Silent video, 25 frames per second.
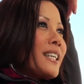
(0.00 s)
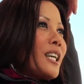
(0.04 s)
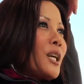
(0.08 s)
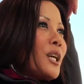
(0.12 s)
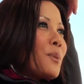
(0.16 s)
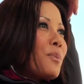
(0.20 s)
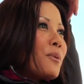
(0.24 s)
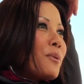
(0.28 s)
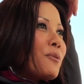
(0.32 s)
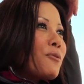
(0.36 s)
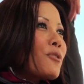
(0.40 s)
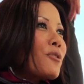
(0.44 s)

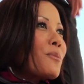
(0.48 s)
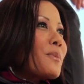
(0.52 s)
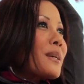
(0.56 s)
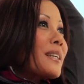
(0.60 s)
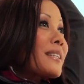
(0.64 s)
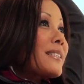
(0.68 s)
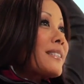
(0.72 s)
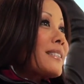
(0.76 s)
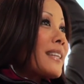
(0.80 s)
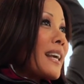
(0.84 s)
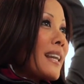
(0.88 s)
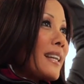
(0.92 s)
keep it from
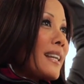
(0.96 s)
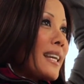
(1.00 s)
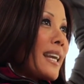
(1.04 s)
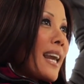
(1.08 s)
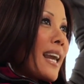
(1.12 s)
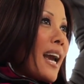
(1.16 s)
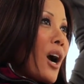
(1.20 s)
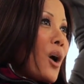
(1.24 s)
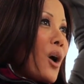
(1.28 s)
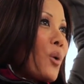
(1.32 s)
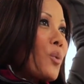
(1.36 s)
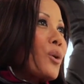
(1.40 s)
extending
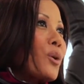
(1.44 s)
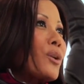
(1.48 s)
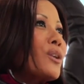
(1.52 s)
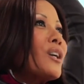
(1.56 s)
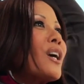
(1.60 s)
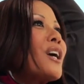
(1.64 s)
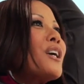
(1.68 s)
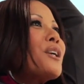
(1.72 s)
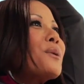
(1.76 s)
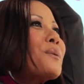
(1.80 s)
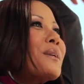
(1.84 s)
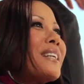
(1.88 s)
outward.
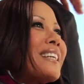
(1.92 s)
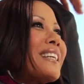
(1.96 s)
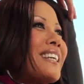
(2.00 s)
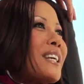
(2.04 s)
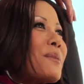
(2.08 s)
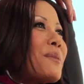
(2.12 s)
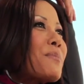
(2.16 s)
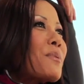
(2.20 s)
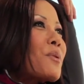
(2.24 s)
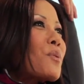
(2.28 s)
You want to keep